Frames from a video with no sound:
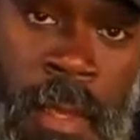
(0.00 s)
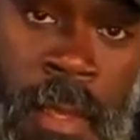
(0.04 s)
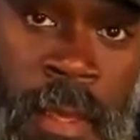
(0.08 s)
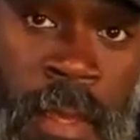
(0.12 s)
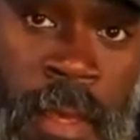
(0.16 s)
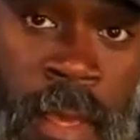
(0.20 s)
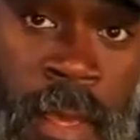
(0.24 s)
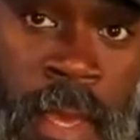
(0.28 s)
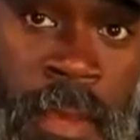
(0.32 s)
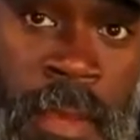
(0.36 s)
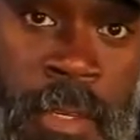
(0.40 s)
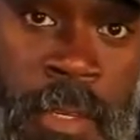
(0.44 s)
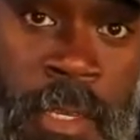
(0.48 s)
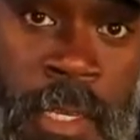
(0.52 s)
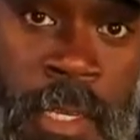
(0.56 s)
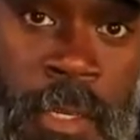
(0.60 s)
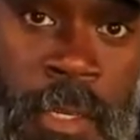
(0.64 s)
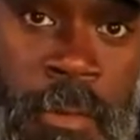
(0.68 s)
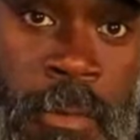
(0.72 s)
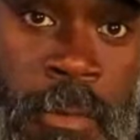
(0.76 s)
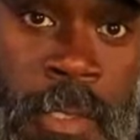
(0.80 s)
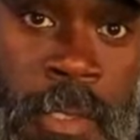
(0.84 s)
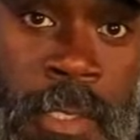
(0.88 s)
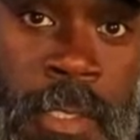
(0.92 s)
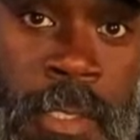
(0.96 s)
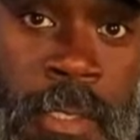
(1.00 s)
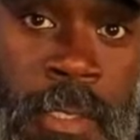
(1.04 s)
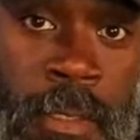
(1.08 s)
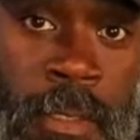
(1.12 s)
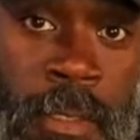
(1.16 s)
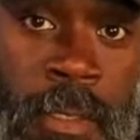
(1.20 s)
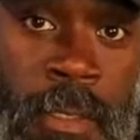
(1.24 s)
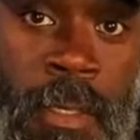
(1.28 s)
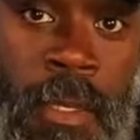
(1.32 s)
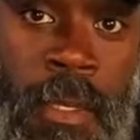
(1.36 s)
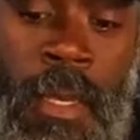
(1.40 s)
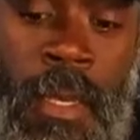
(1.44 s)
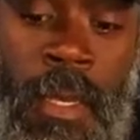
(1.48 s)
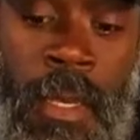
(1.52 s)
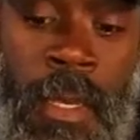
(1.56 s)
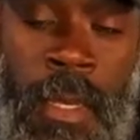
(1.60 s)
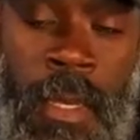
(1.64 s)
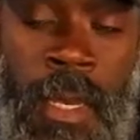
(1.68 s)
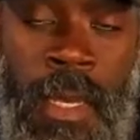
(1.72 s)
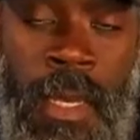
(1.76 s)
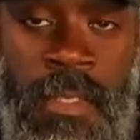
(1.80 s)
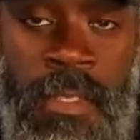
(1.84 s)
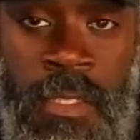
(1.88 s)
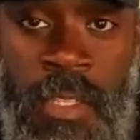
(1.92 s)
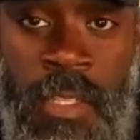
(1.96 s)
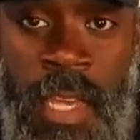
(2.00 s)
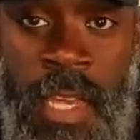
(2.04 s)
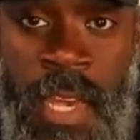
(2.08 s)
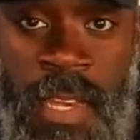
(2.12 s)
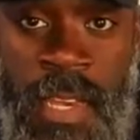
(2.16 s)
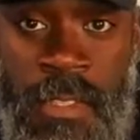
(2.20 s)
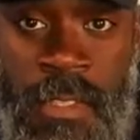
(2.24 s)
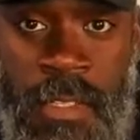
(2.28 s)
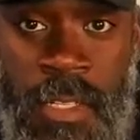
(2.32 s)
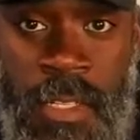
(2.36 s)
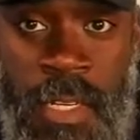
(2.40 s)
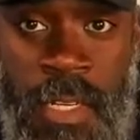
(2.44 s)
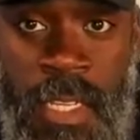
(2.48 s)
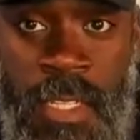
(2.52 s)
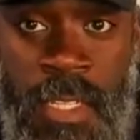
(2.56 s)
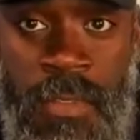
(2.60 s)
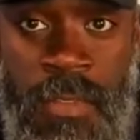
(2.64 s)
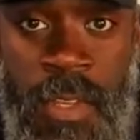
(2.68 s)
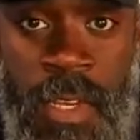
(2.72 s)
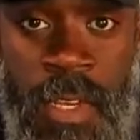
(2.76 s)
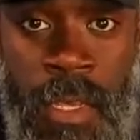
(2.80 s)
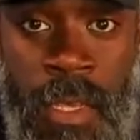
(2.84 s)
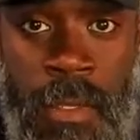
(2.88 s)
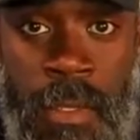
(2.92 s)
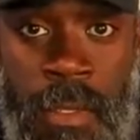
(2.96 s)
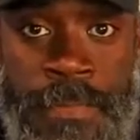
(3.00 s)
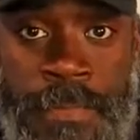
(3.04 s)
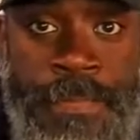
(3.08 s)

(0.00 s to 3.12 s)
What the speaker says: Have a good one. I'll see you guys on the next video.